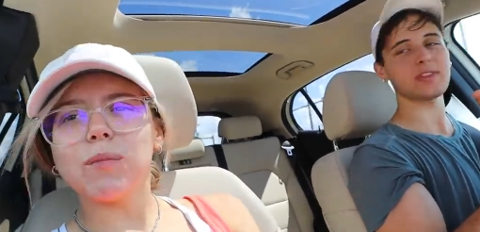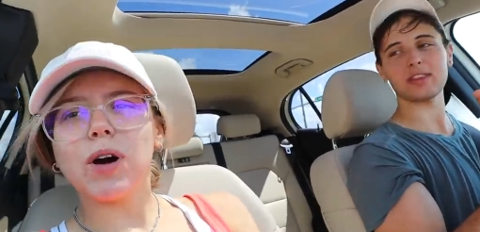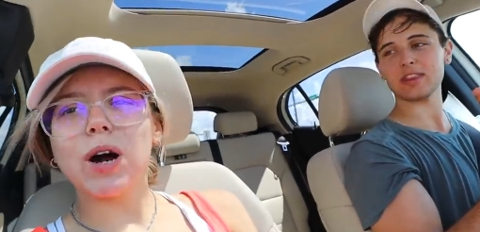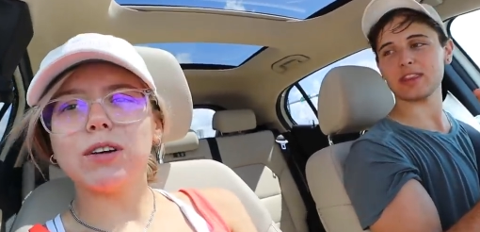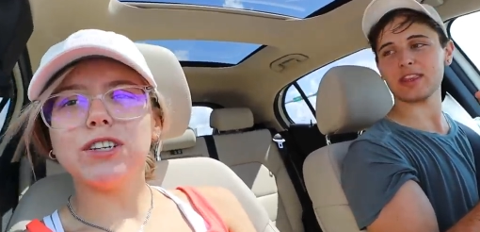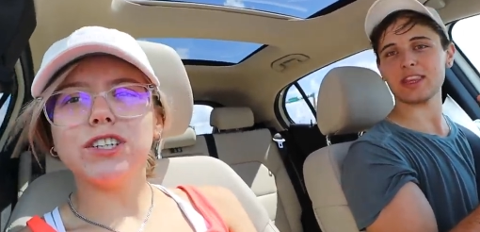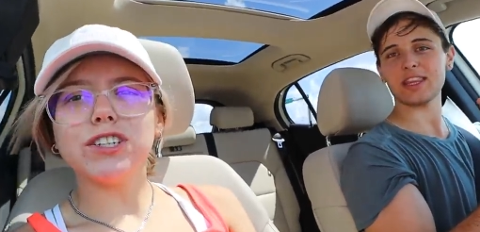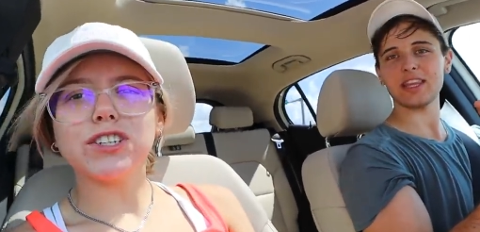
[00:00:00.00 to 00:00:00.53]
Speaker 1: them?
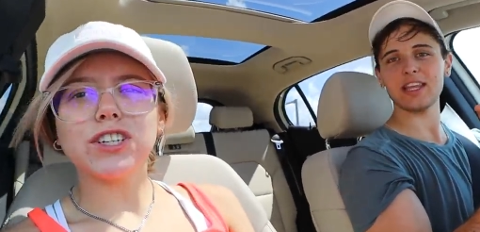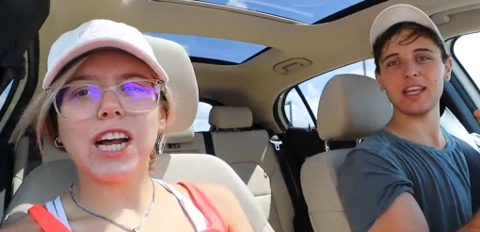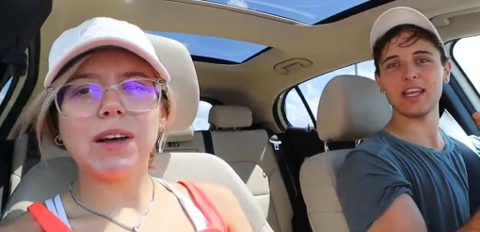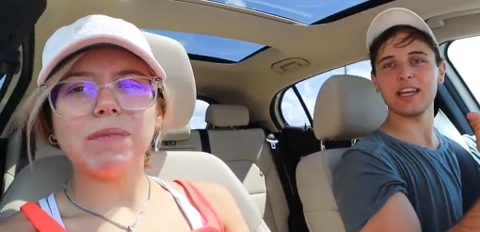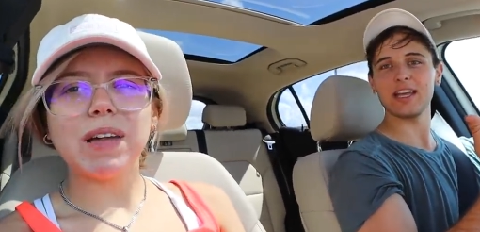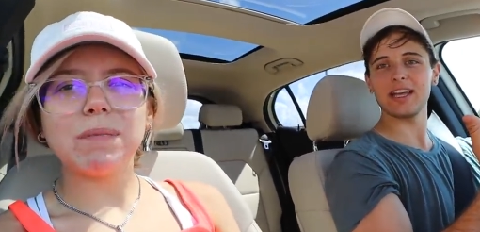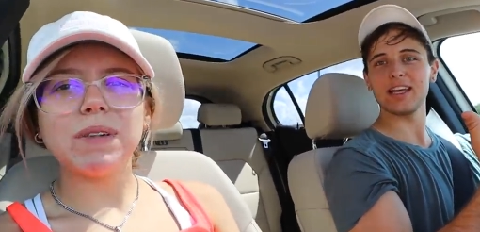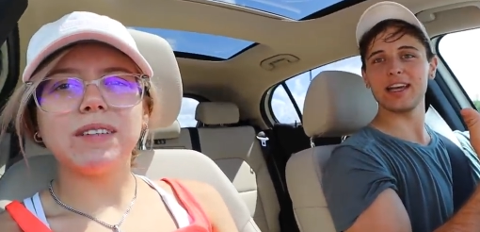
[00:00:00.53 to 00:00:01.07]
You're trying
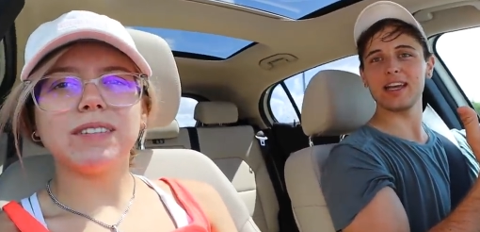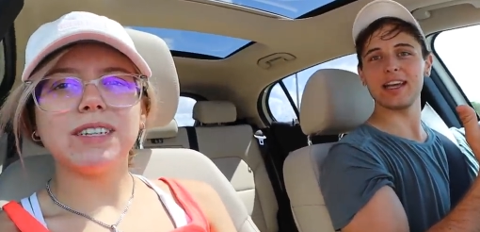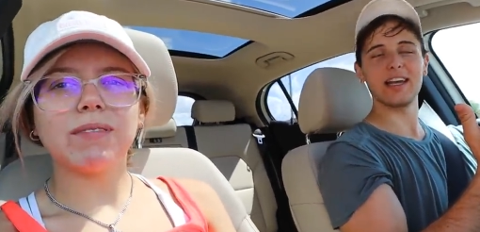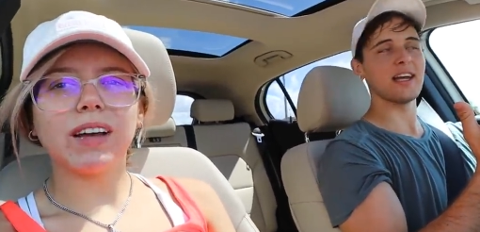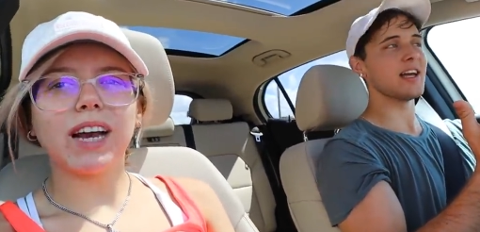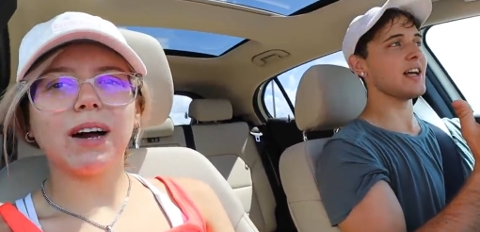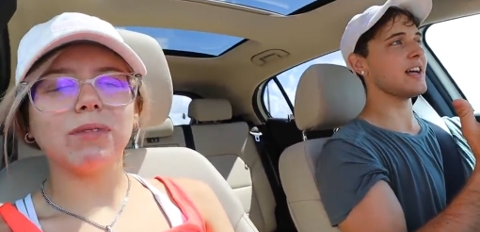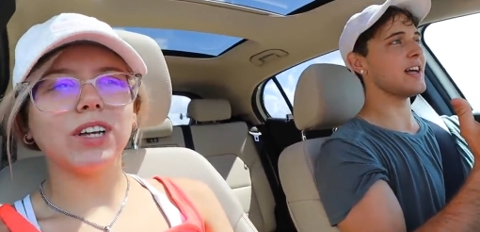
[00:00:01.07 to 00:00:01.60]
to make me
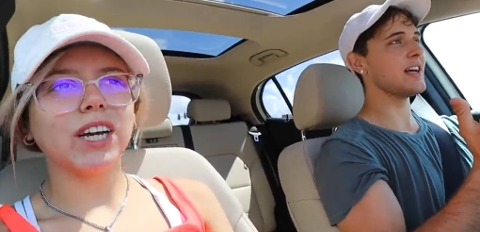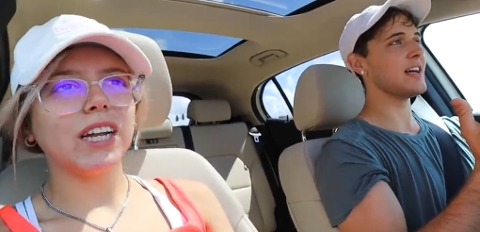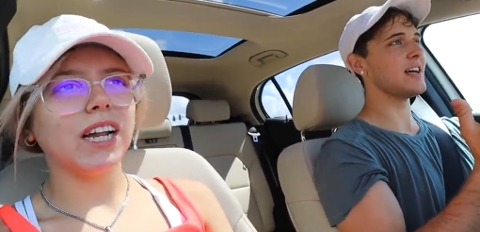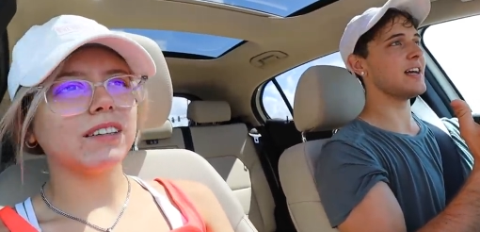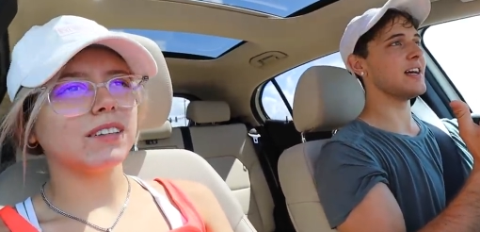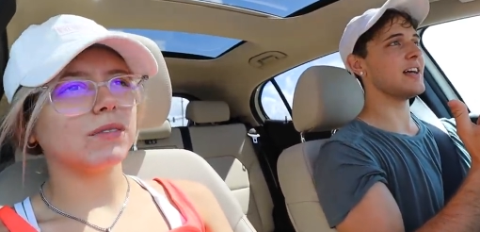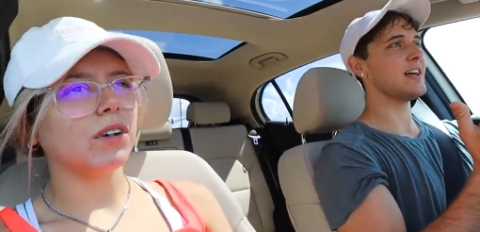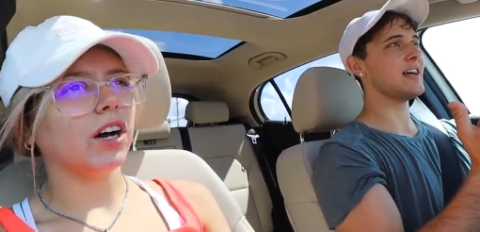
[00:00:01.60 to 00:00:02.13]
seem like I'm looking
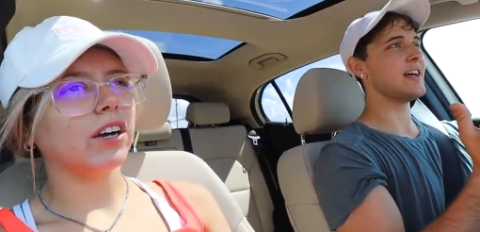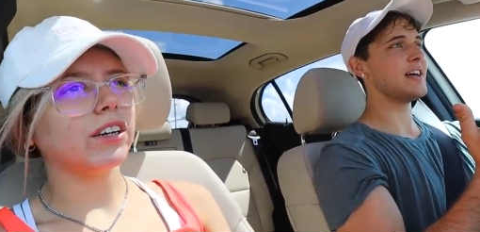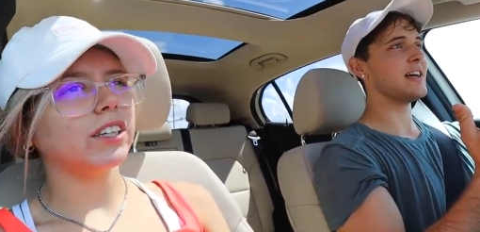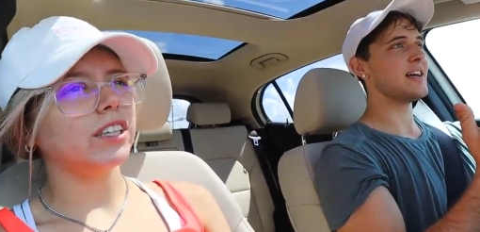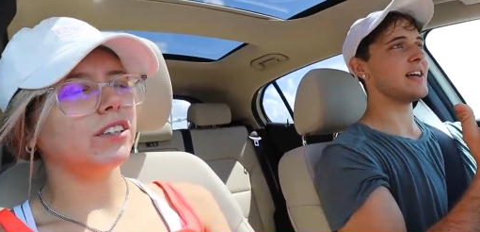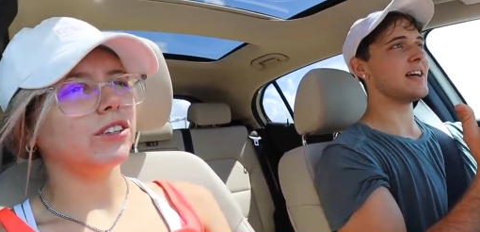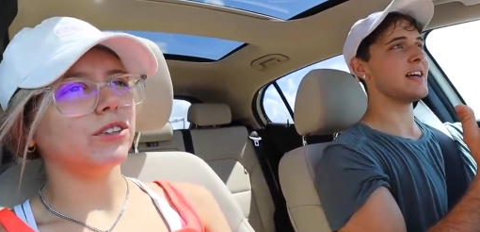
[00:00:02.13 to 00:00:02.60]
at some ugly